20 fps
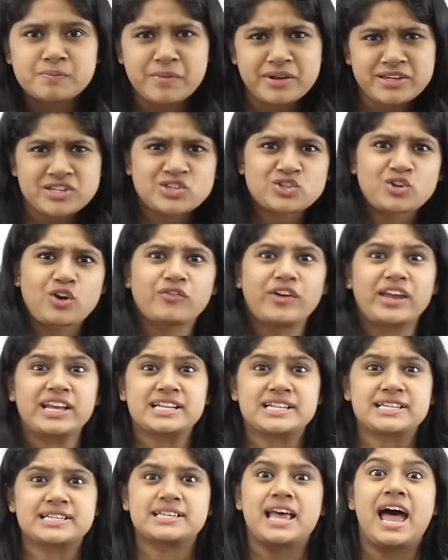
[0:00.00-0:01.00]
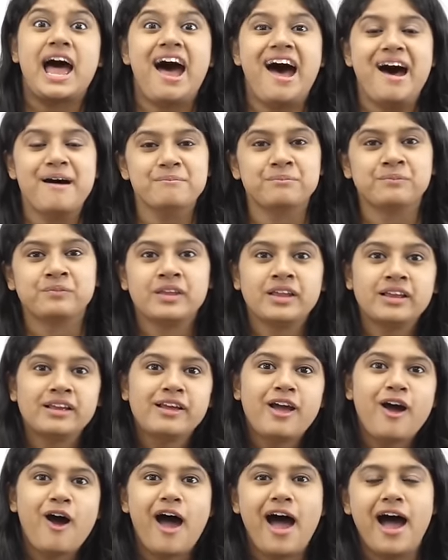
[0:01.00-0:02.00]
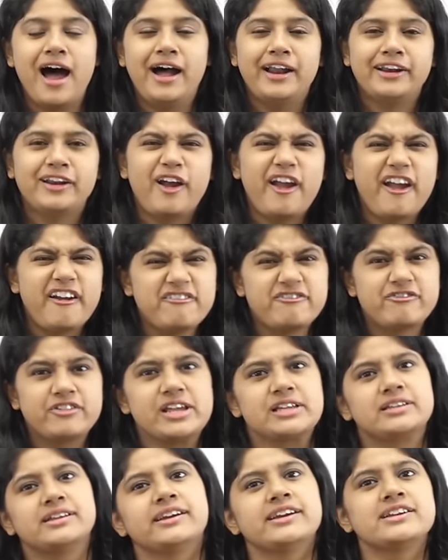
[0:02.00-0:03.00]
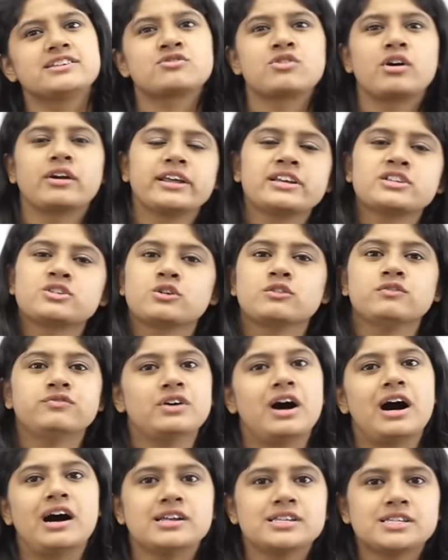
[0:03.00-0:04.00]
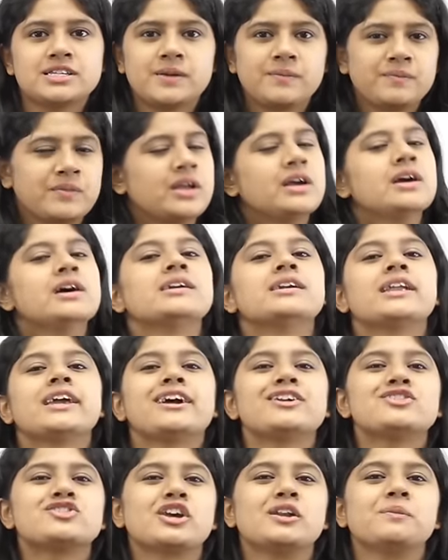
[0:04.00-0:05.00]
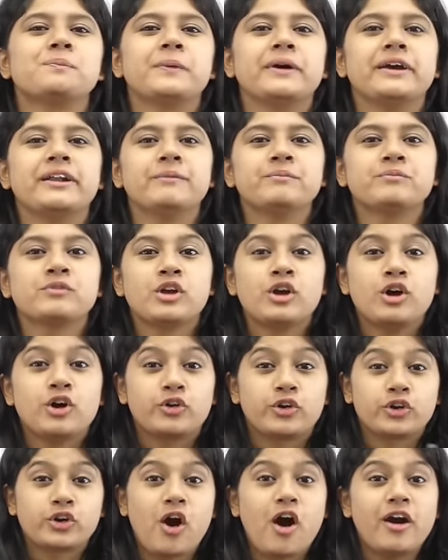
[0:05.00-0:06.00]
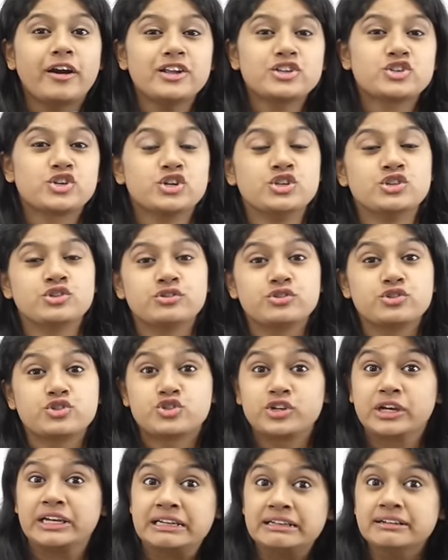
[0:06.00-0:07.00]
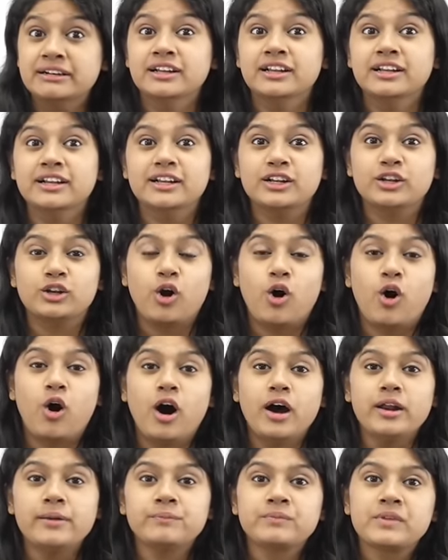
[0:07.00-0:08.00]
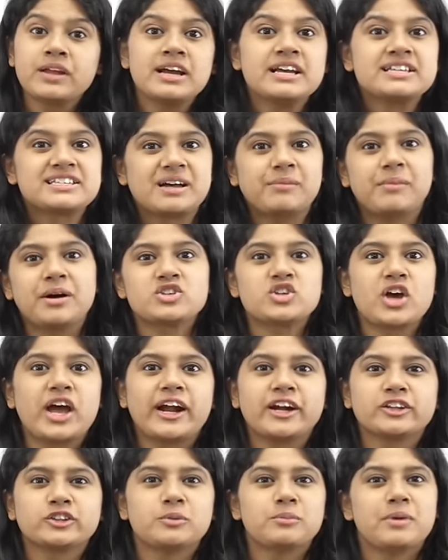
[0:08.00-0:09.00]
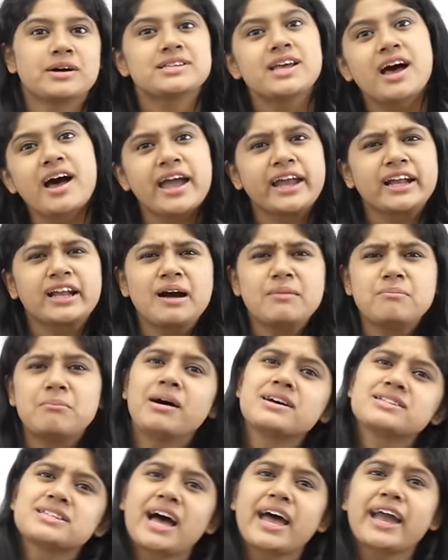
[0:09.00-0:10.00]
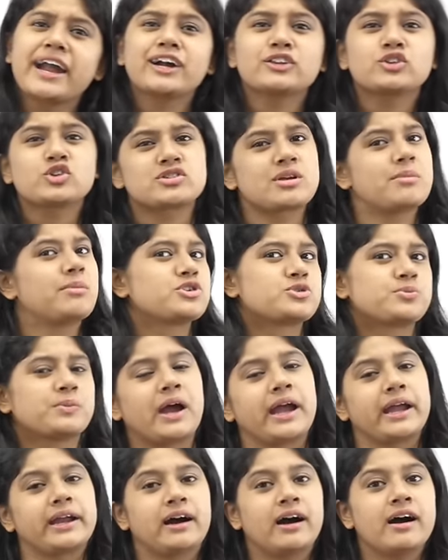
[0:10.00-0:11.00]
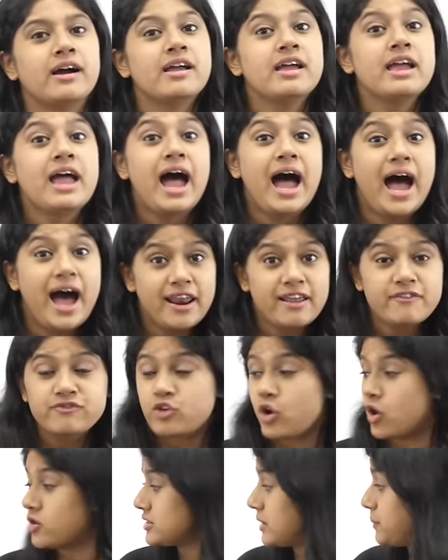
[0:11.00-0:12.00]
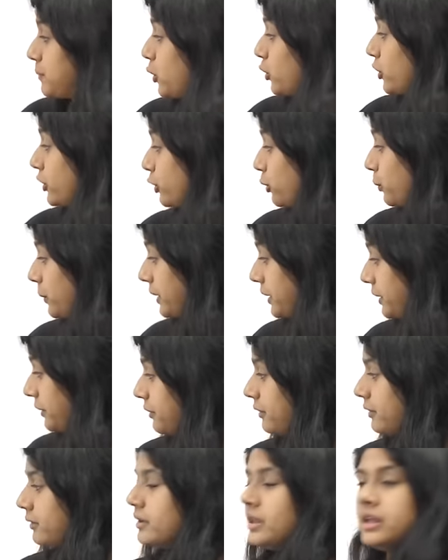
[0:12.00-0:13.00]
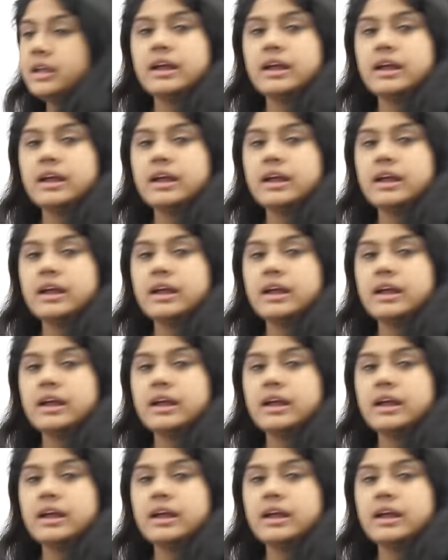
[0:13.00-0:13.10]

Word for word: midst of exam and everything is running so fast, take a chill pill, record a jin jingle on Samajh Aayega to Maza Aayega, Maza Aayega to Samajh Mein Aayega, and of course upload it over here,